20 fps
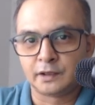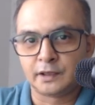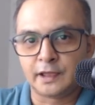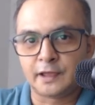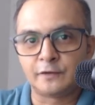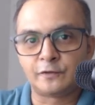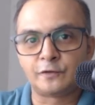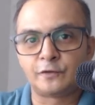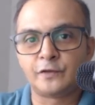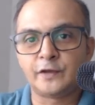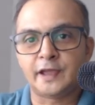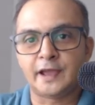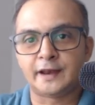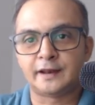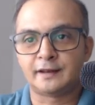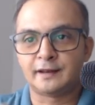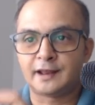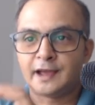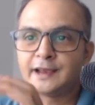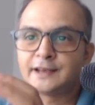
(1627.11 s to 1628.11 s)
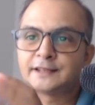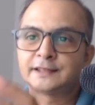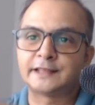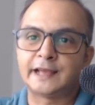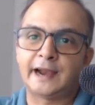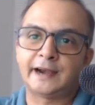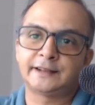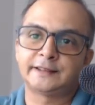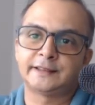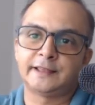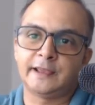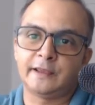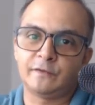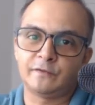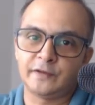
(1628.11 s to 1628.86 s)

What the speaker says: if we analyze that thing,